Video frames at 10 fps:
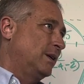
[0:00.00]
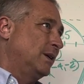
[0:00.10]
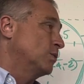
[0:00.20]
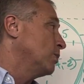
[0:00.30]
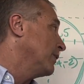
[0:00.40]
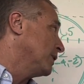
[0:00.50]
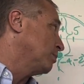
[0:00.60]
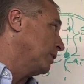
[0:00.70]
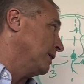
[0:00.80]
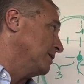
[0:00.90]
Is what this
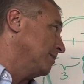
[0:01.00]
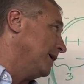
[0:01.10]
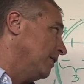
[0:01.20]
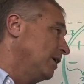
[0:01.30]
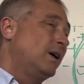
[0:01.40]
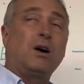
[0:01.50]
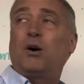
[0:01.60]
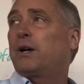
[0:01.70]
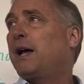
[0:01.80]
brain's about. Okay,